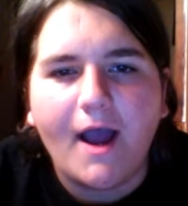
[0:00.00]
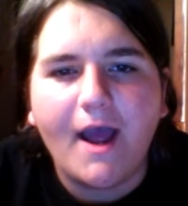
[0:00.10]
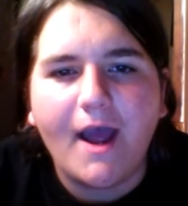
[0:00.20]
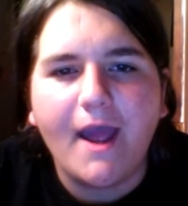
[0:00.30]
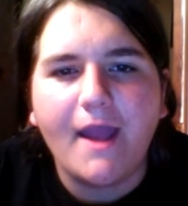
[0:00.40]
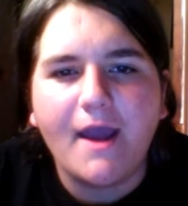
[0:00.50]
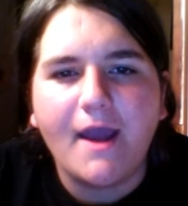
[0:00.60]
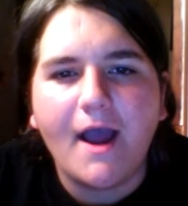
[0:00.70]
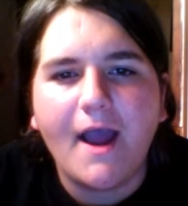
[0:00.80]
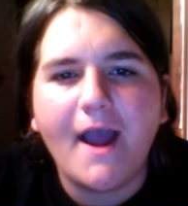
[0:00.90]
And
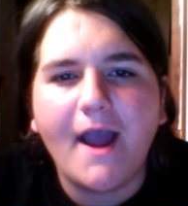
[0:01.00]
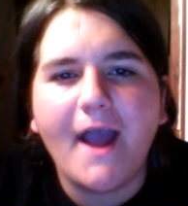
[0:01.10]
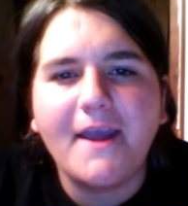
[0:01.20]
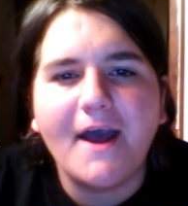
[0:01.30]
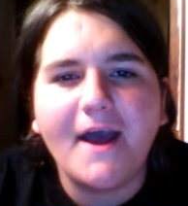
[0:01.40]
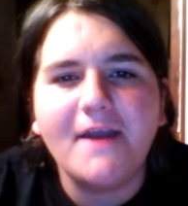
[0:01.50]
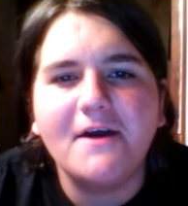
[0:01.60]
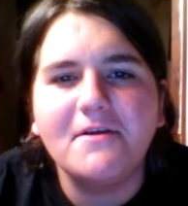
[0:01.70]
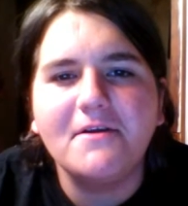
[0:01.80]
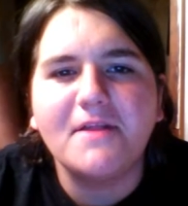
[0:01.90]
I kind of
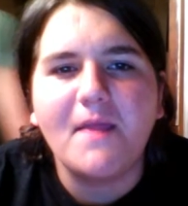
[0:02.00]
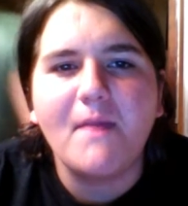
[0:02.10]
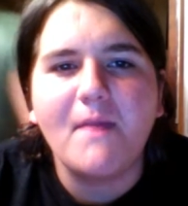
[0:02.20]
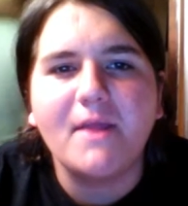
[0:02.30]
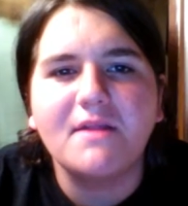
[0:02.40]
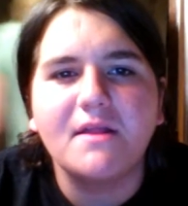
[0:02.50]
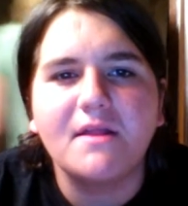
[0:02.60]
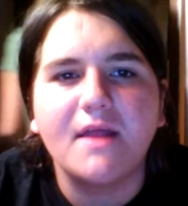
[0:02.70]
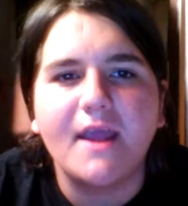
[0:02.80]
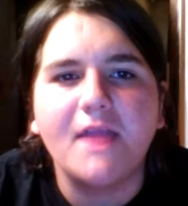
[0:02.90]
understand that, because it's
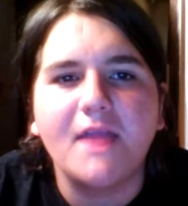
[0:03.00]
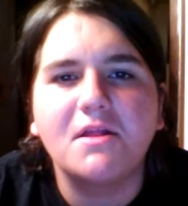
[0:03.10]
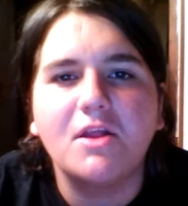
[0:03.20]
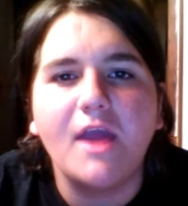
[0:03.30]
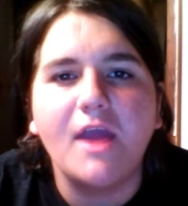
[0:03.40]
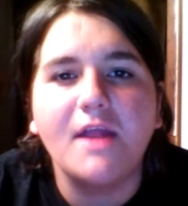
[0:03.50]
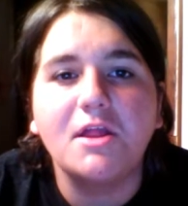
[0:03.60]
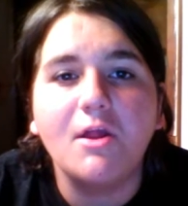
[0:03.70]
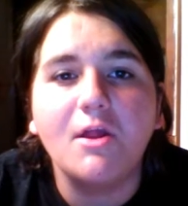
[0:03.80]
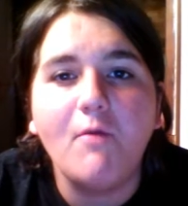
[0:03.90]
like, it's
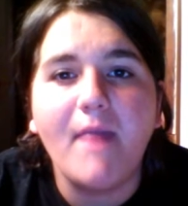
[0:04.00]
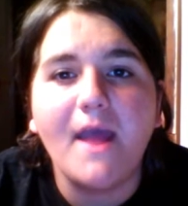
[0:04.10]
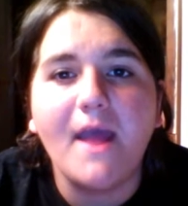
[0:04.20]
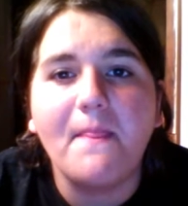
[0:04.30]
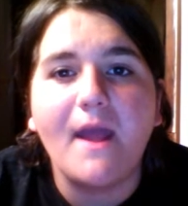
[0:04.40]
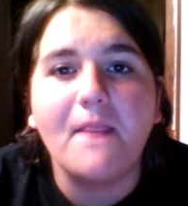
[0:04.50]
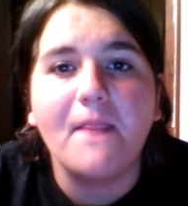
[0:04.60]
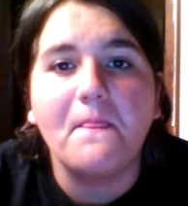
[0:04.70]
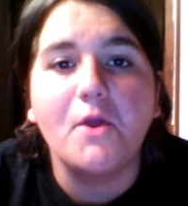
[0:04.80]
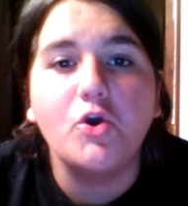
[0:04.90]
so bad that
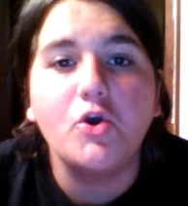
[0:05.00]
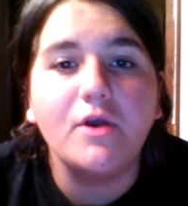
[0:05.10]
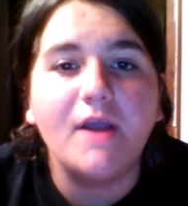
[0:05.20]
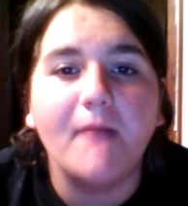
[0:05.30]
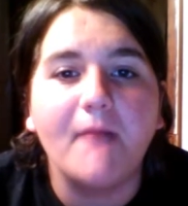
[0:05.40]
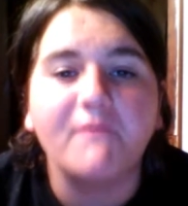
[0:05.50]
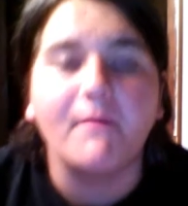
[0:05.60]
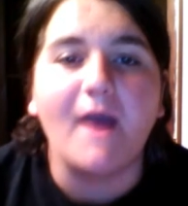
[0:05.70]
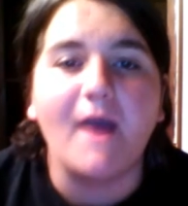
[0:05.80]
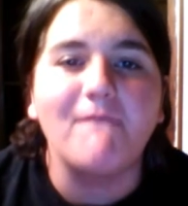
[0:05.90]
the good comes
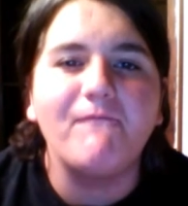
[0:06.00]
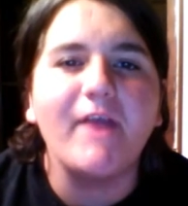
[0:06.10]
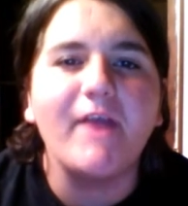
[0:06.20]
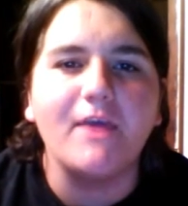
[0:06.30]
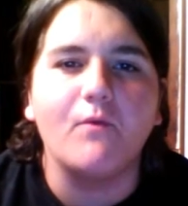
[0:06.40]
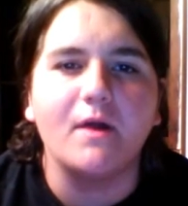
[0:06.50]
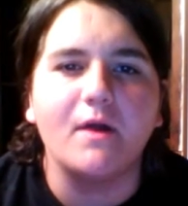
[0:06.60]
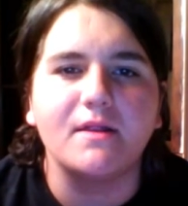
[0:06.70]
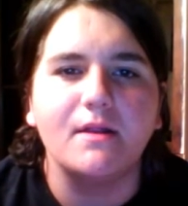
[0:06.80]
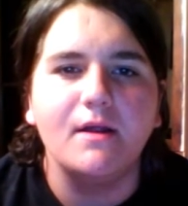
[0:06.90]
from how funny it was.
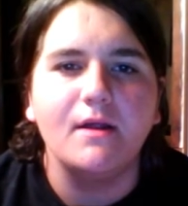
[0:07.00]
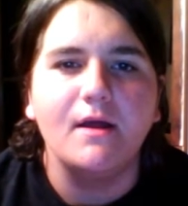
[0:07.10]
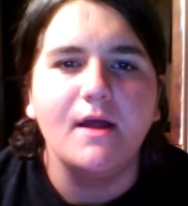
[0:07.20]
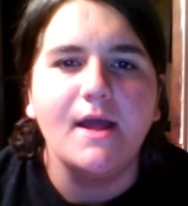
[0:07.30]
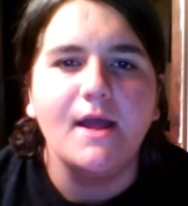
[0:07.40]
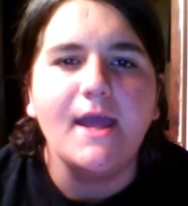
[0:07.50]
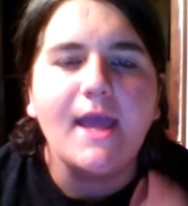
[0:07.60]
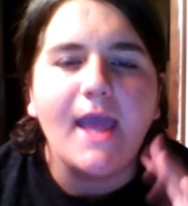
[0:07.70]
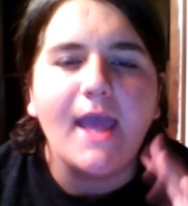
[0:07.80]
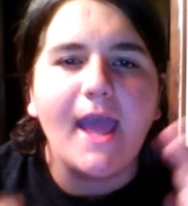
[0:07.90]

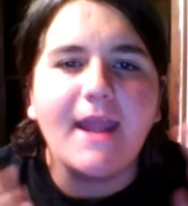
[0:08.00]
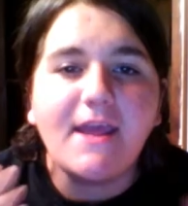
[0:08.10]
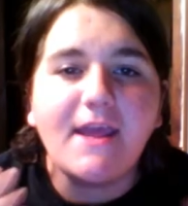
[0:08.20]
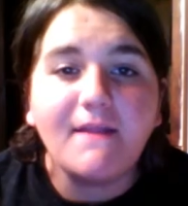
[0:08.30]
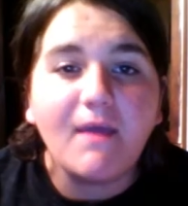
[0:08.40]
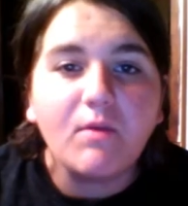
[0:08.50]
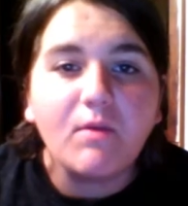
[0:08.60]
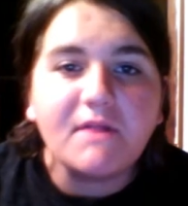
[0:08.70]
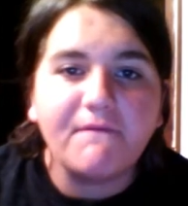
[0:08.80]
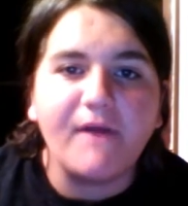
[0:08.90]
And E.T.
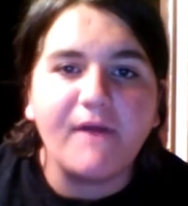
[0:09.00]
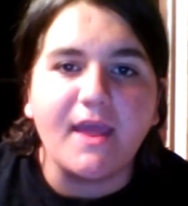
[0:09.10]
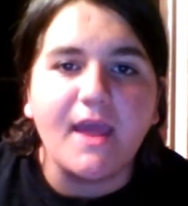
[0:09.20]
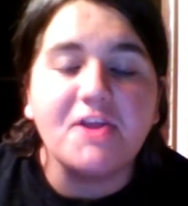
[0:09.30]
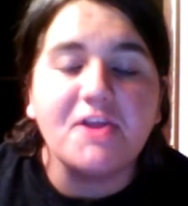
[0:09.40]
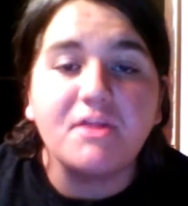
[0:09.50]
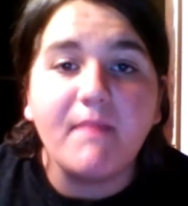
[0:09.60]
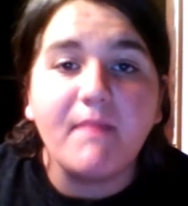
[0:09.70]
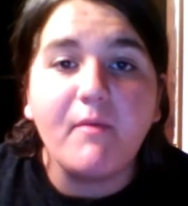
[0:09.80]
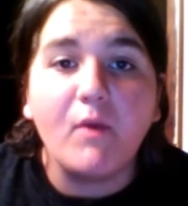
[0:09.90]
wasn't funny, it just
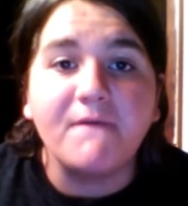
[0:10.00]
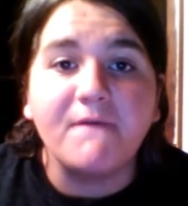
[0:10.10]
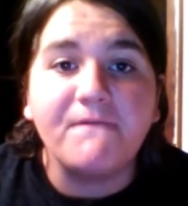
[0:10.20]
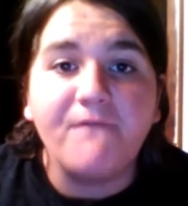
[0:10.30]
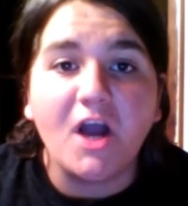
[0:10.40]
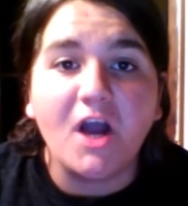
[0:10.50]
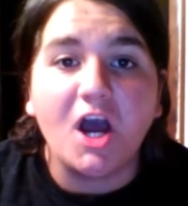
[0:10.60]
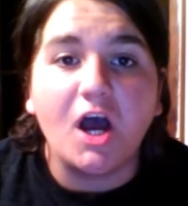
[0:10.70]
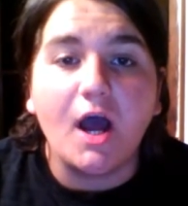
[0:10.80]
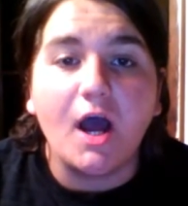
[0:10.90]
made me want to fuck
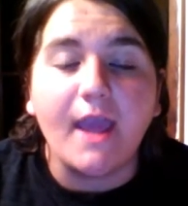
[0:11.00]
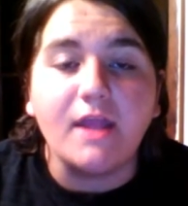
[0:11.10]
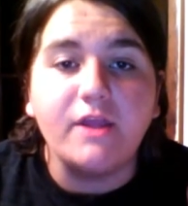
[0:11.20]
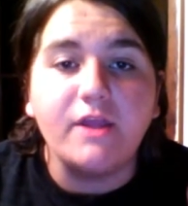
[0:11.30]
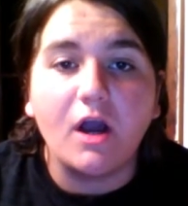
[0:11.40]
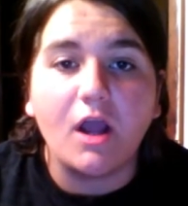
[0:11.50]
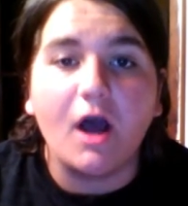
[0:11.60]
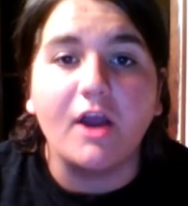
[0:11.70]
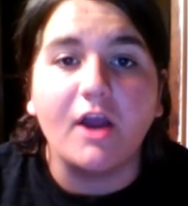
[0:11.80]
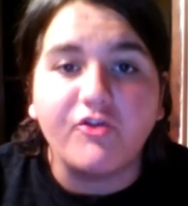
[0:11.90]
a duck
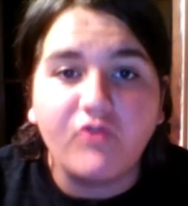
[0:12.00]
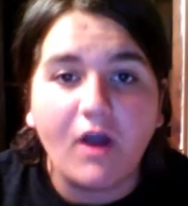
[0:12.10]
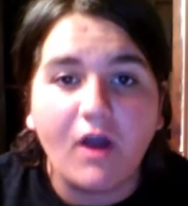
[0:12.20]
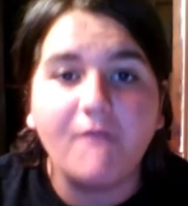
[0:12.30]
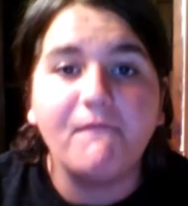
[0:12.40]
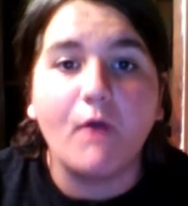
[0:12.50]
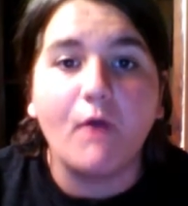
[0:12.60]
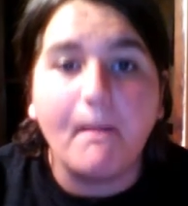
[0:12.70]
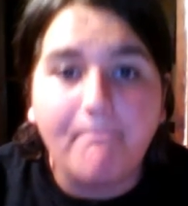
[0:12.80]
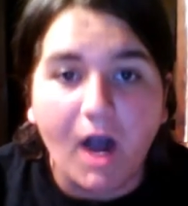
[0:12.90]
on a truck for
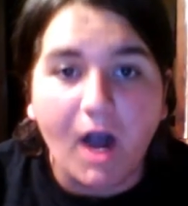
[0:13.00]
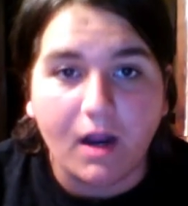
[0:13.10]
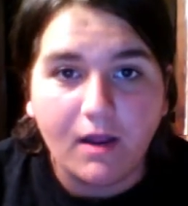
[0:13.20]
$1.